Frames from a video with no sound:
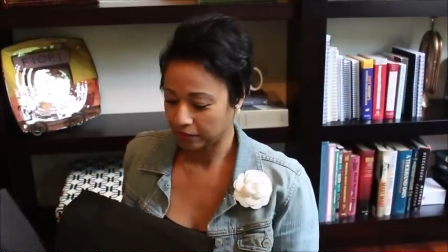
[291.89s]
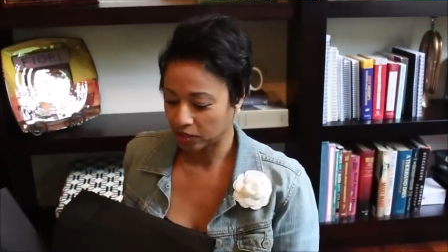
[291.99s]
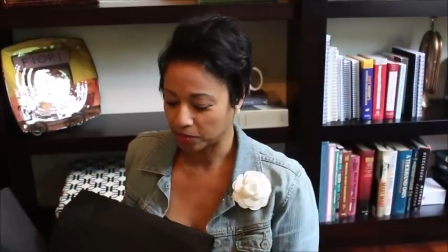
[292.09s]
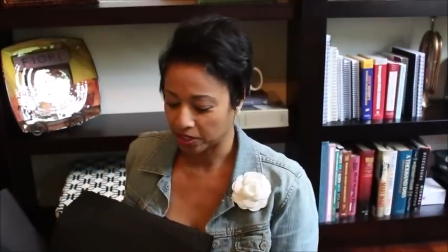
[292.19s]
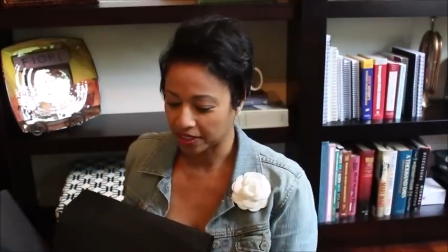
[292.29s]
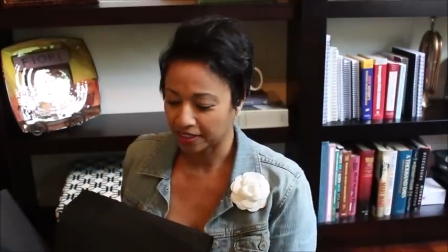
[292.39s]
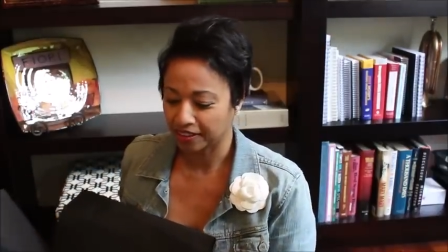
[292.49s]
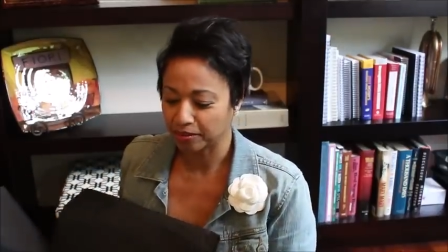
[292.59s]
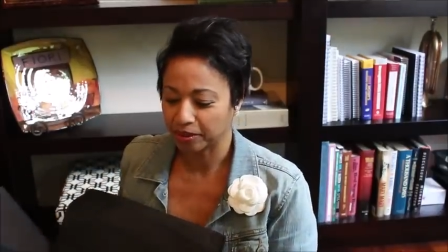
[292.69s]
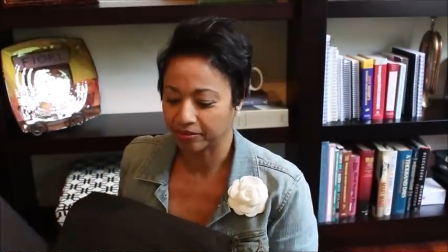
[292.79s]

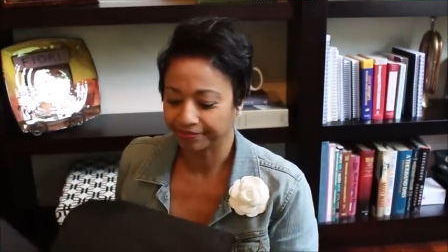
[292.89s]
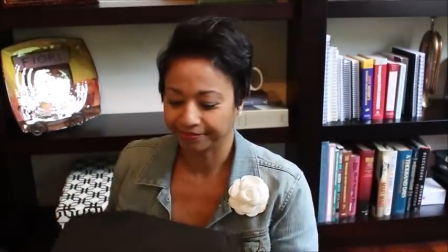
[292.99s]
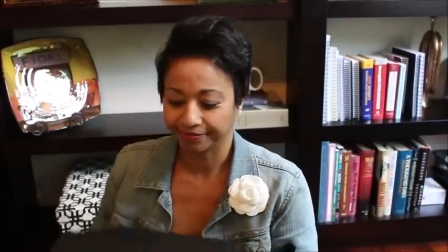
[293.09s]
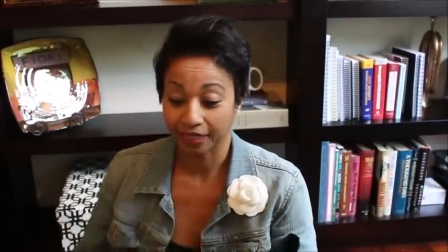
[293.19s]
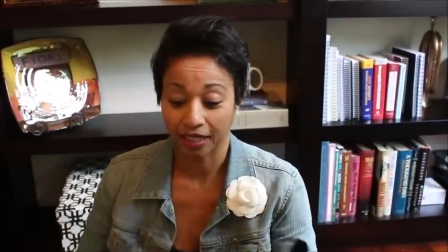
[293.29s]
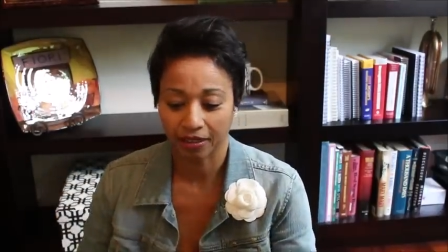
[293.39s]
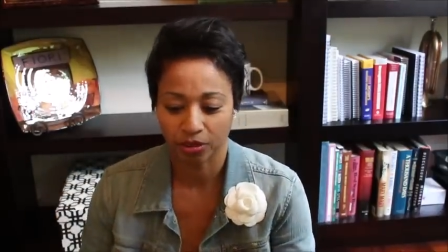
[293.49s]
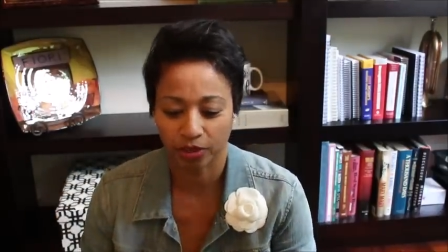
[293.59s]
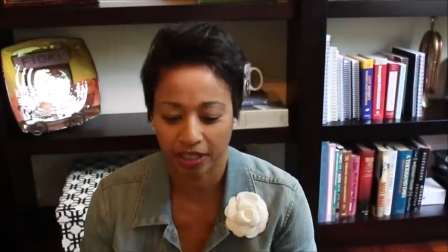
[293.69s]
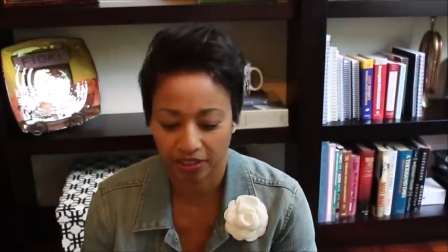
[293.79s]
surprisingly, but ah,
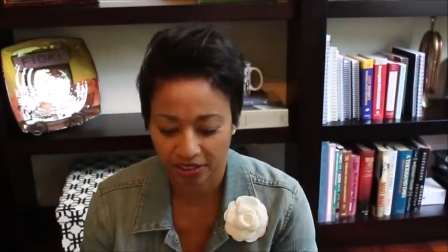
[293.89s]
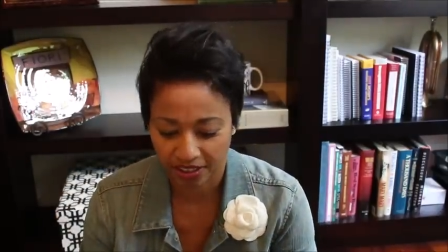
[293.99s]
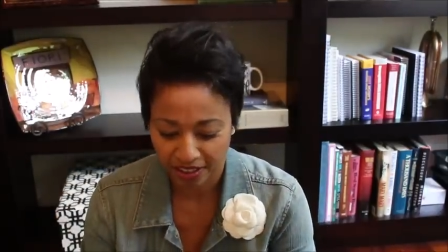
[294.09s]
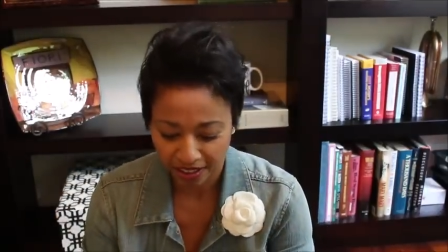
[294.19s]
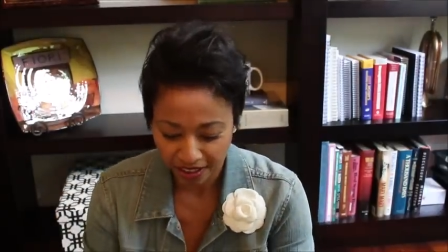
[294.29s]
who cares.